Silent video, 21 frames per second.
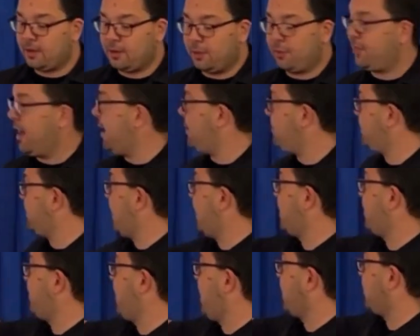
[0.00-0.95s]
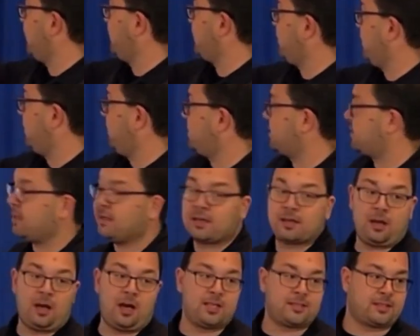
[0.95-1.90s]
That banana pack right there is going to
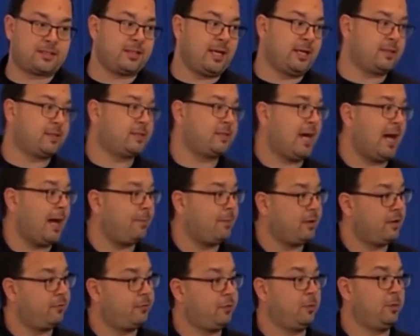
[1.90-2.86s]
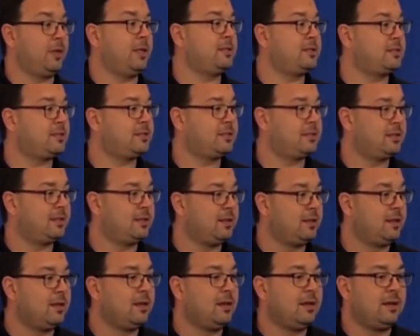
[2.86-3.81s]
cause this line to stop in a few minutes.
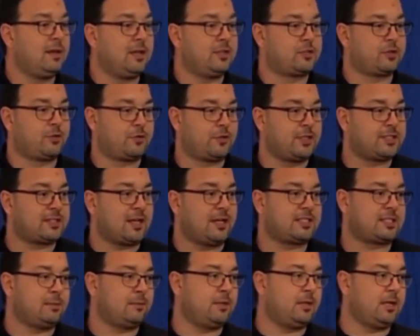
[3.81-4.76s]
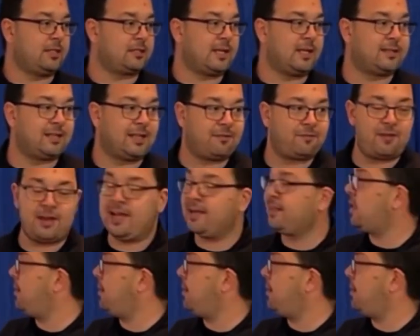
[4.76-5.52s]
And so for this customer, it's identifying